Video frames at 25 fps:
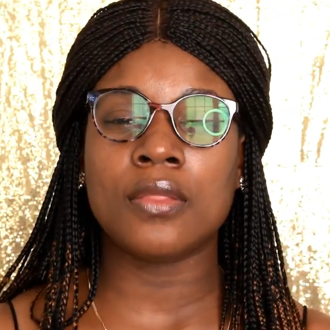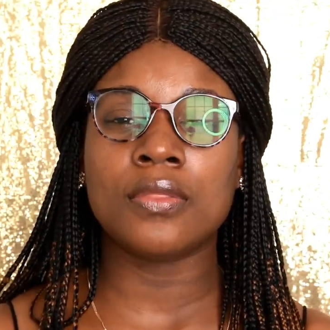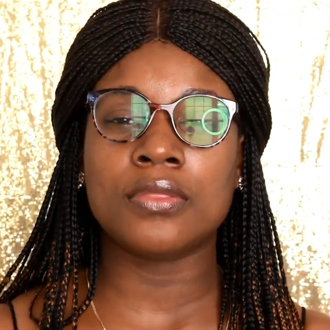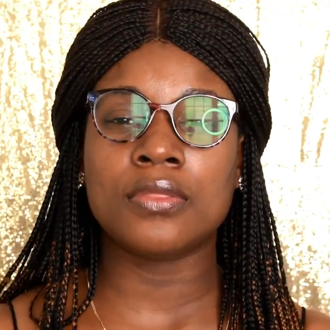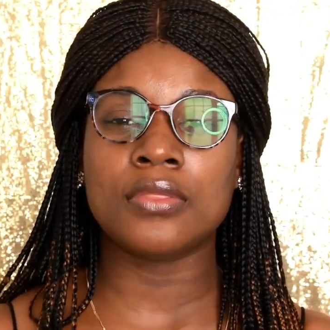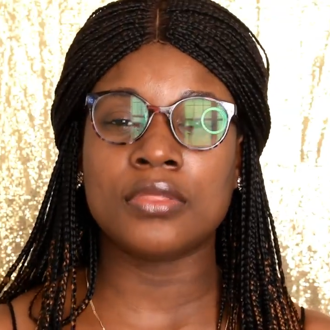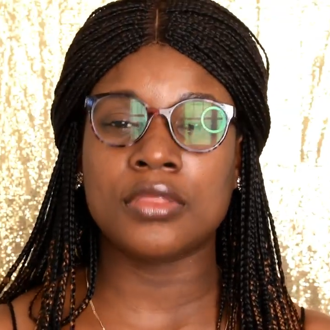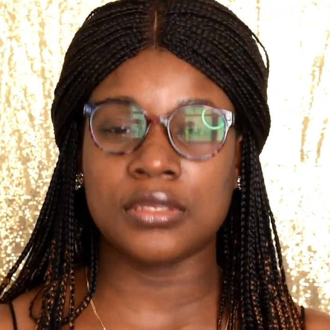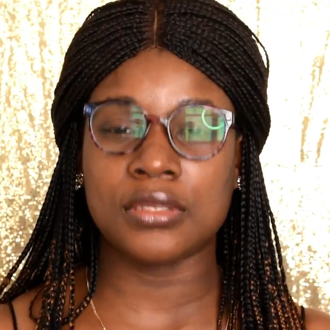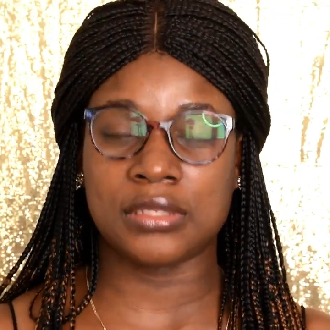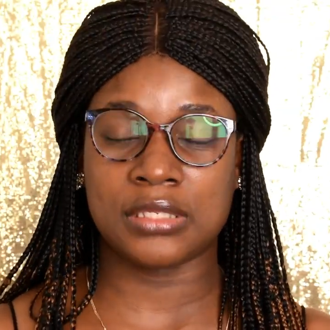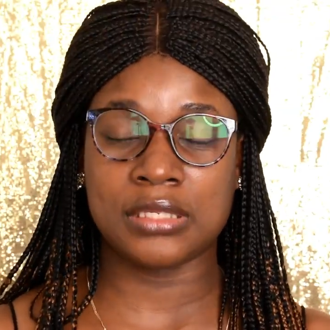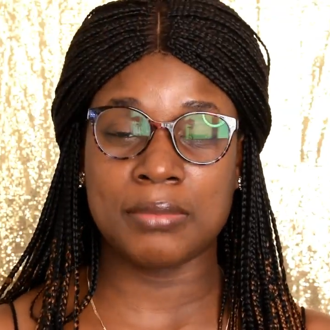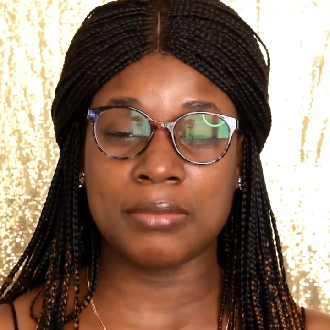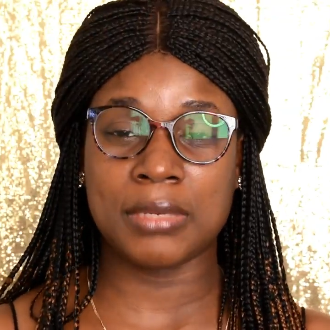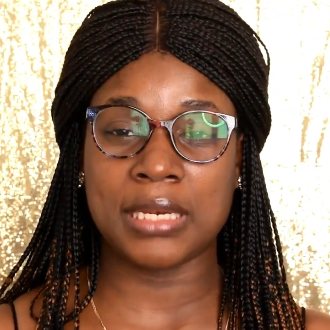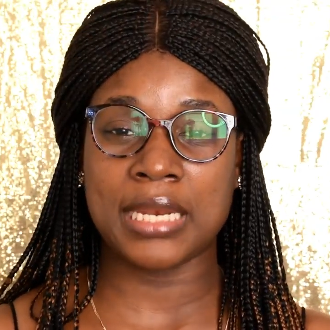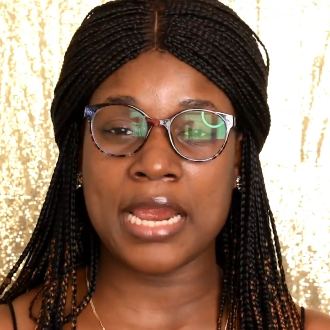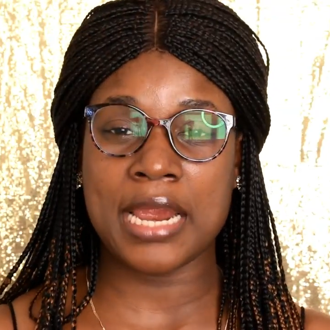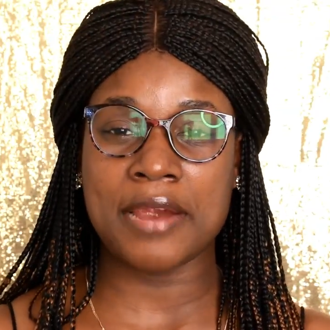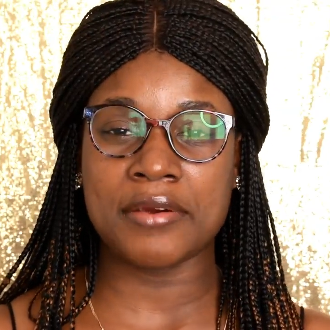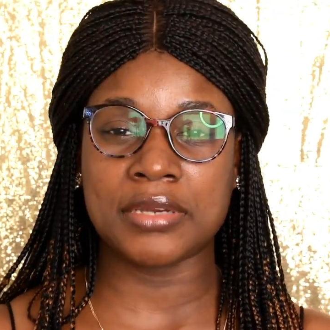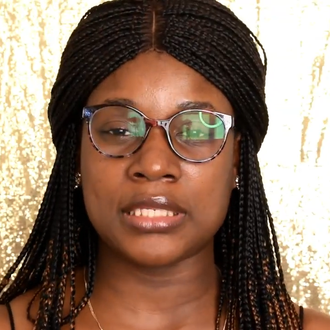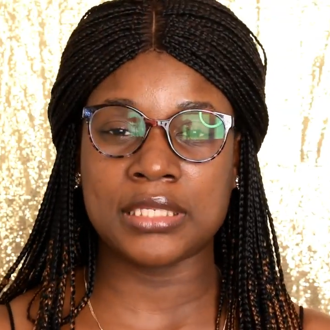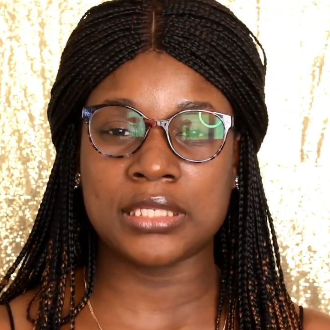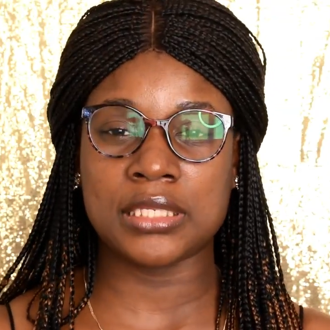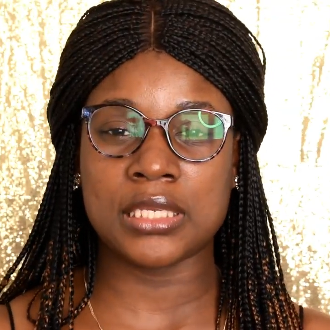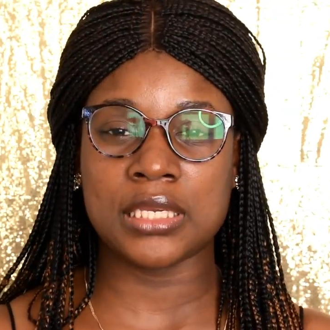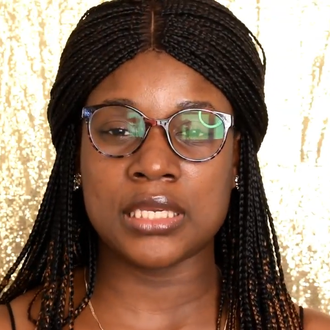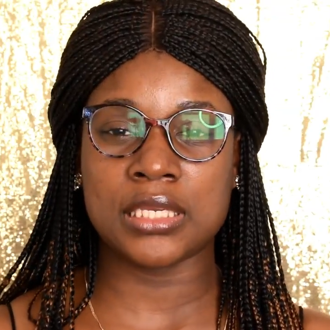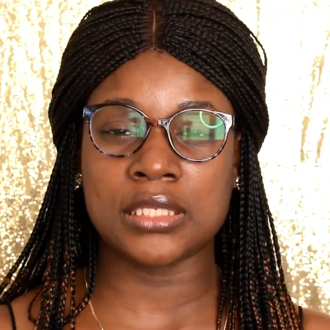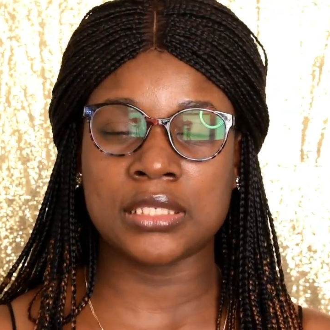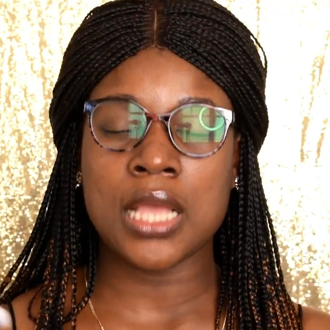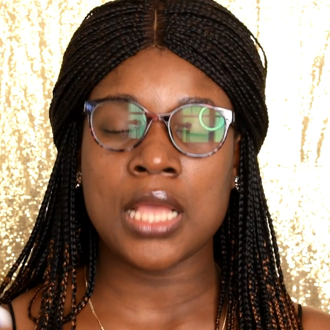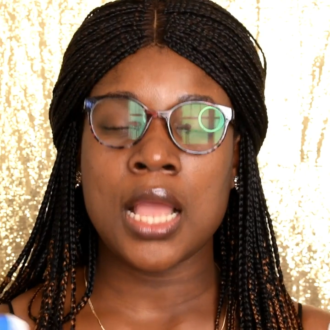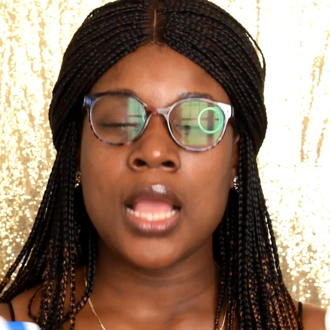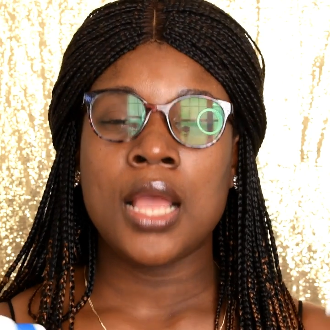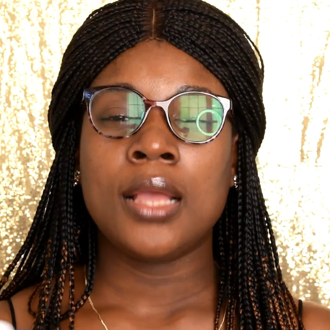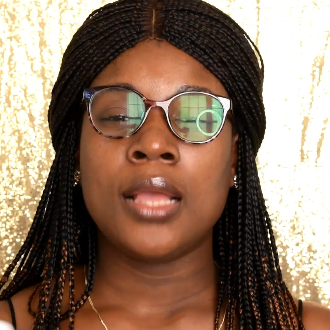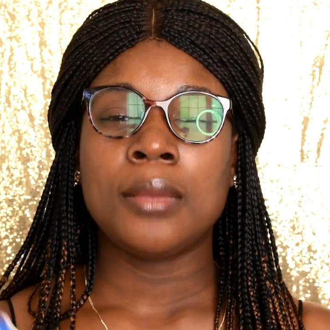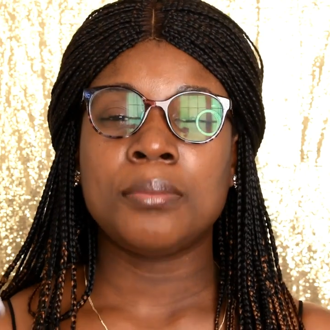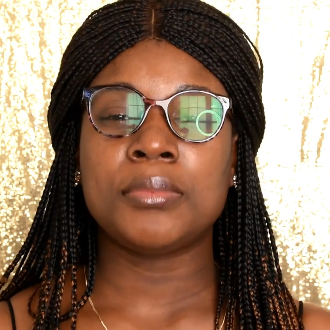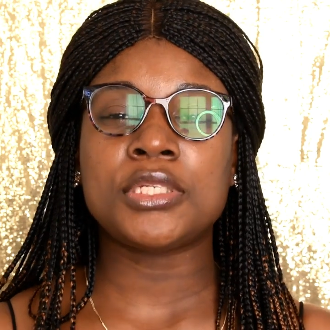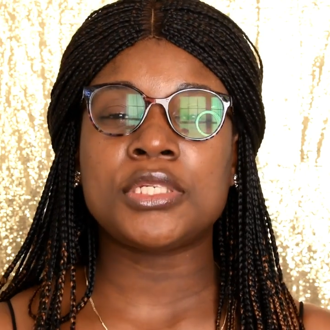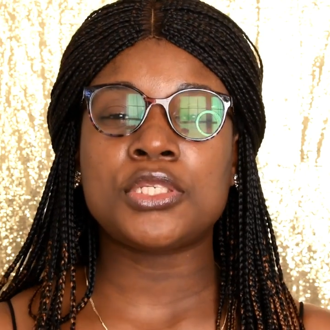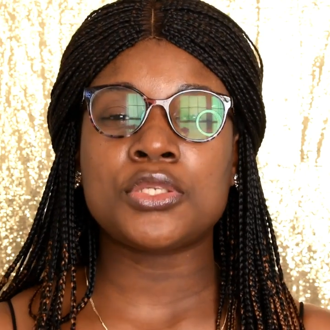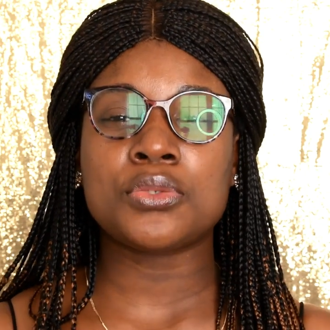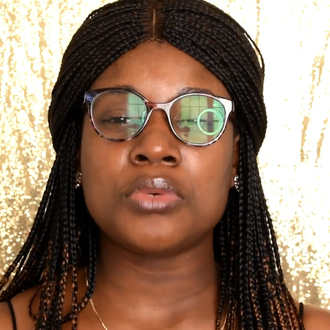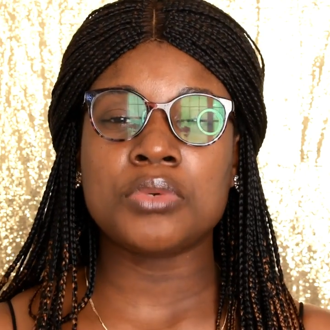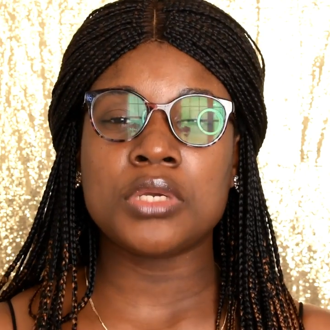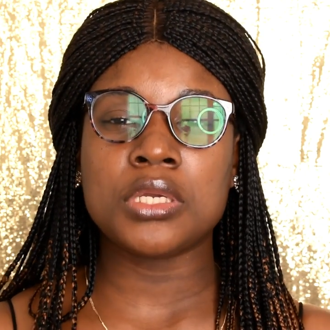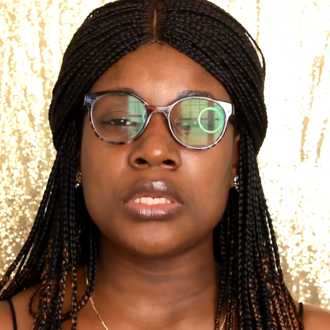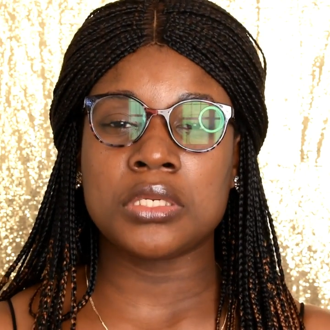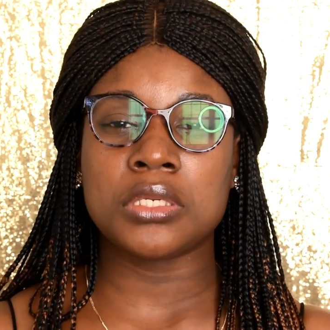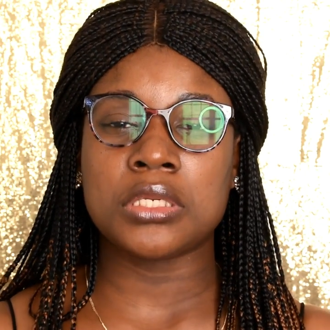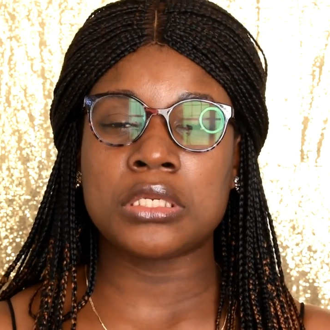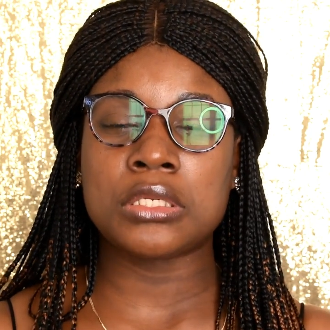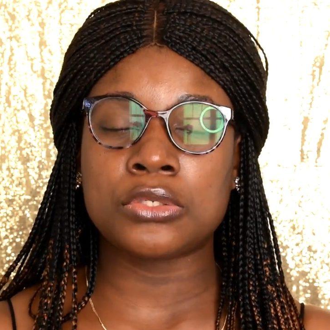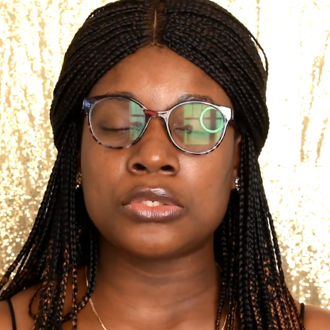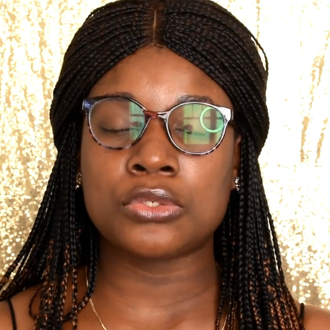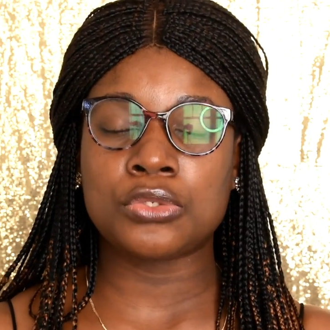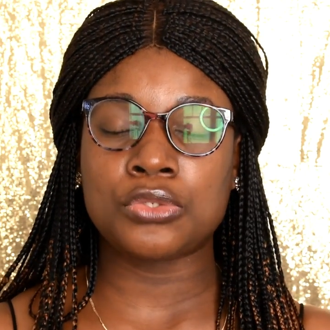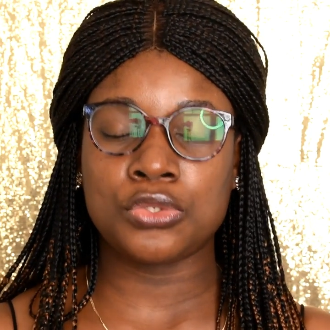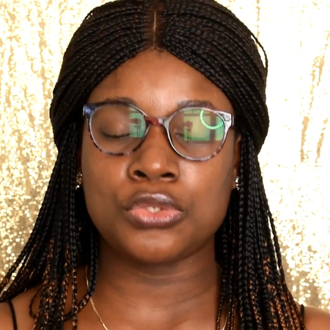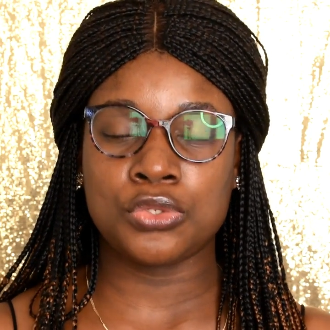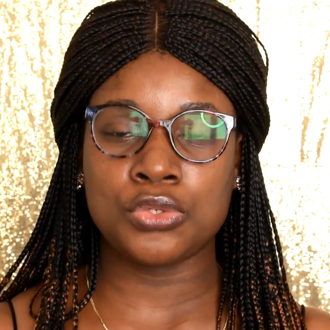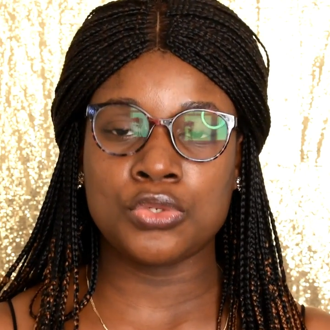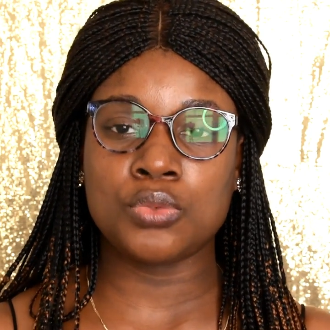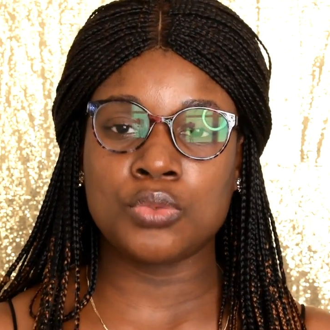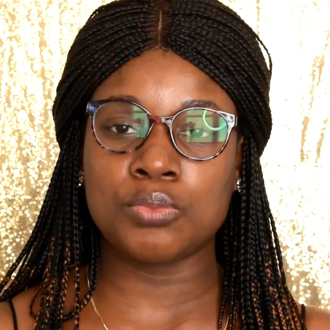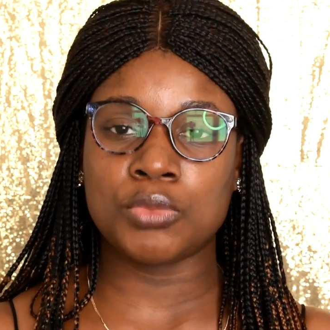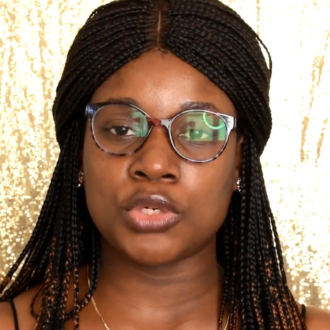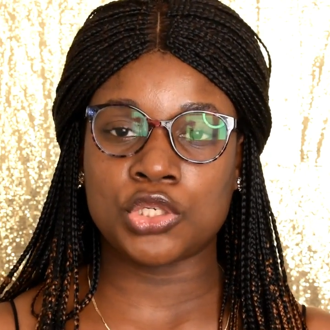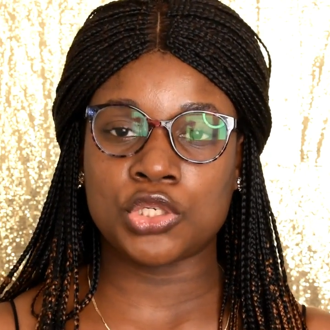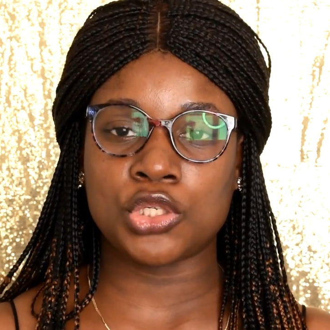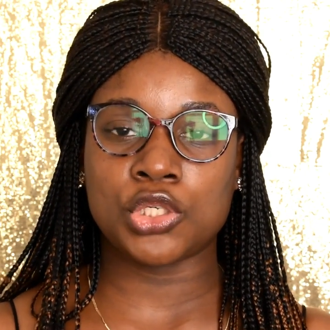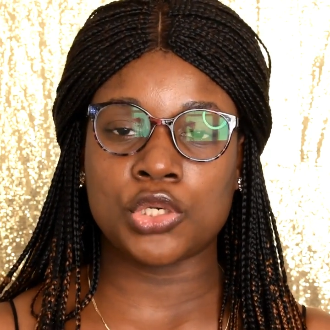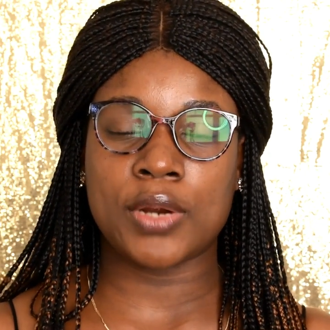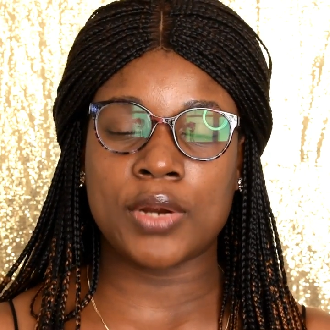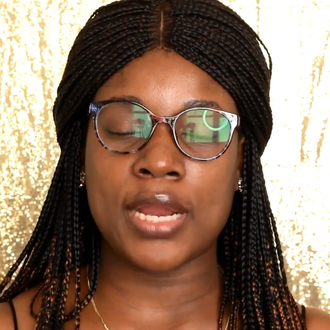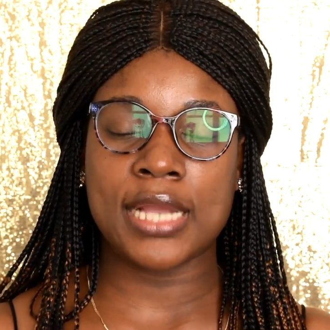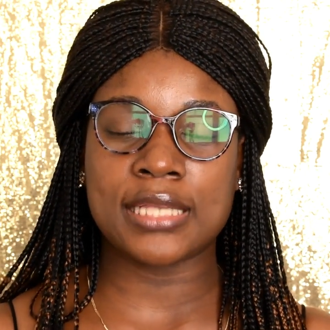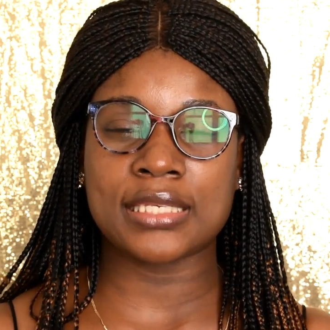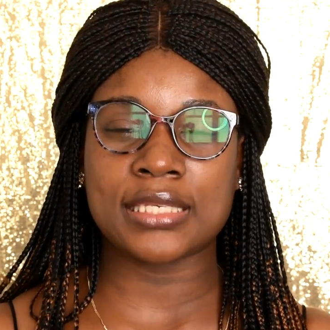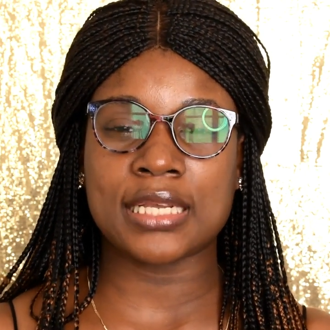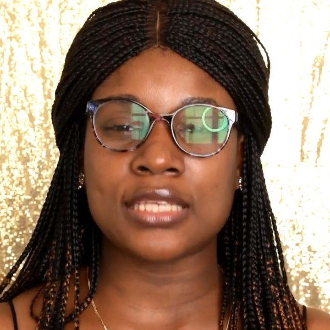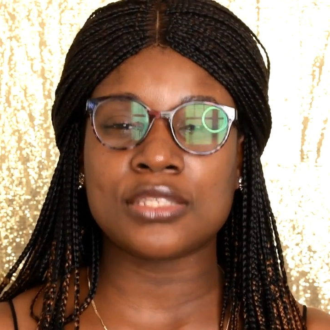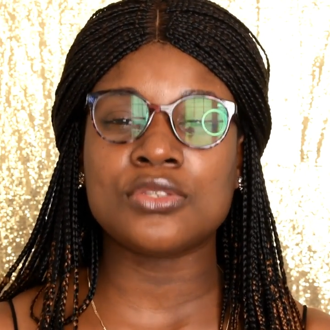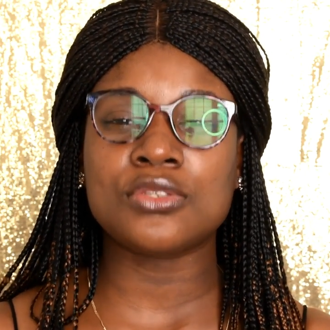the similarities between these two moisturizers.